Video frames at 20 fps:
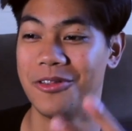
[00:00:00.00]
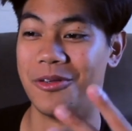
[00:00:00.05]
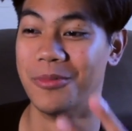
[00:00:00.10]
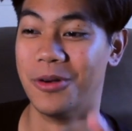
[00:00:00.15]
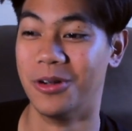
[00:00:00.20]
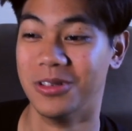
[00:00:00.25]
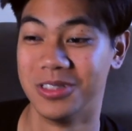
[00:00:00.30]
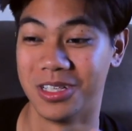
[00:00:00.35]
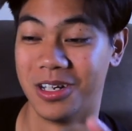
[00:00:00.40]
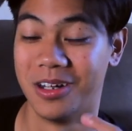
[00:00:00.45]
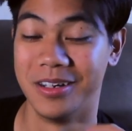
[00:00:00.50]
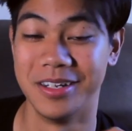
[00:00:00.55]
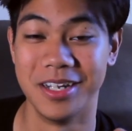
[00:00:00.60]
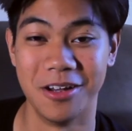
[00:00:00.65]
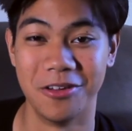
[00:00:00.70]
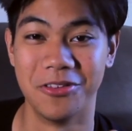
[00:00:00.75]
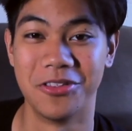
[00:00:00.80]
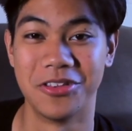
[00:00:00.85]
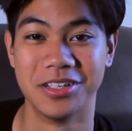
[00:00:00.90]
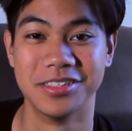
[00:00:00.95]
of the most
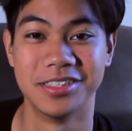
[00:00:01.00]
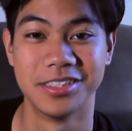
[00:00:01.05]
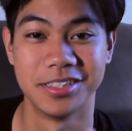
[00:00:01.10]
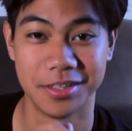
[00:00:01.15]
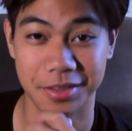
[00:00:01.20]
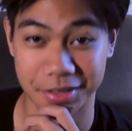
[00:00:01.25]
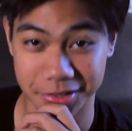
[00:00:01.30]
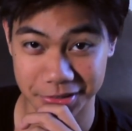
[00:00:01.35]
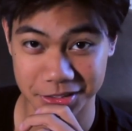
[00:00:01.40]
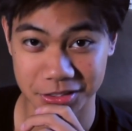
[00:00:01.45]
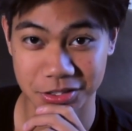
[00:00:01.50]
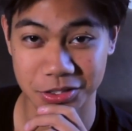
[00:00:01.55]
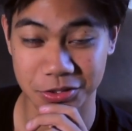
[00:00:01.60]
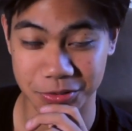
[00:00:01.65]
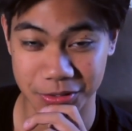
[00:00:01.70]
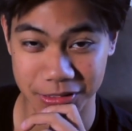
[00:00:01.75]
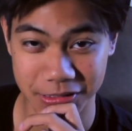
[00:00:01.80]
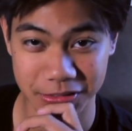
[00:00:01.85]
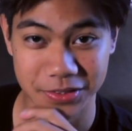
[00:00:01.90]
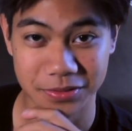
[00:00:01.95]
unhealthiest things
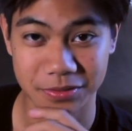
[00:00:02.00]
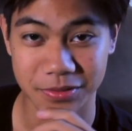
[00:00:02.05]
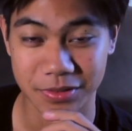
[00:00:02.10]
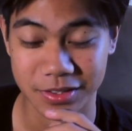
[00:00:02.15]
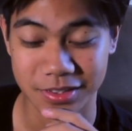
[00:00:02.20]
to eat,